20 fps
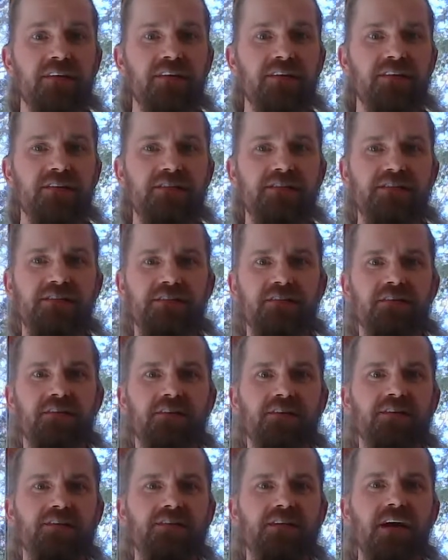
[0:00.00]
There's,
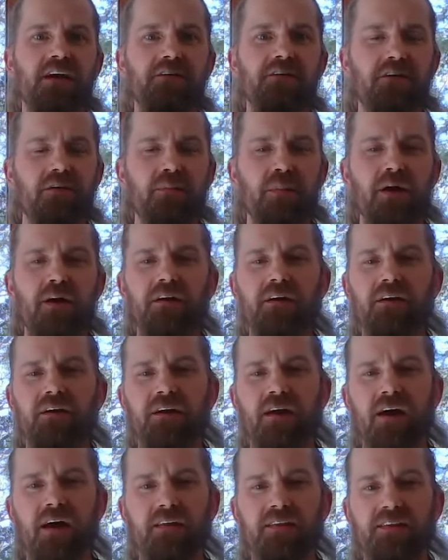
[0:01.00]
the standard American
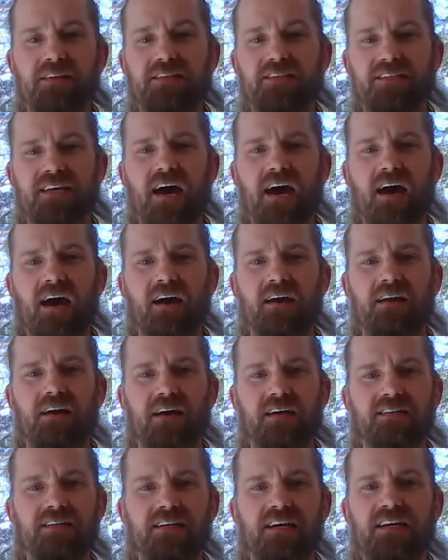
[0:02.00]
diet, the SAD,
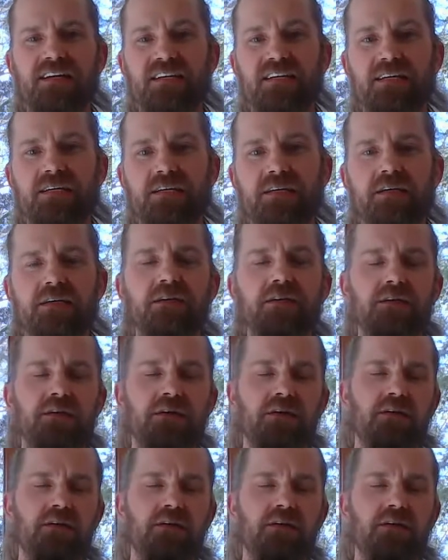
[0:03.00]
SAD,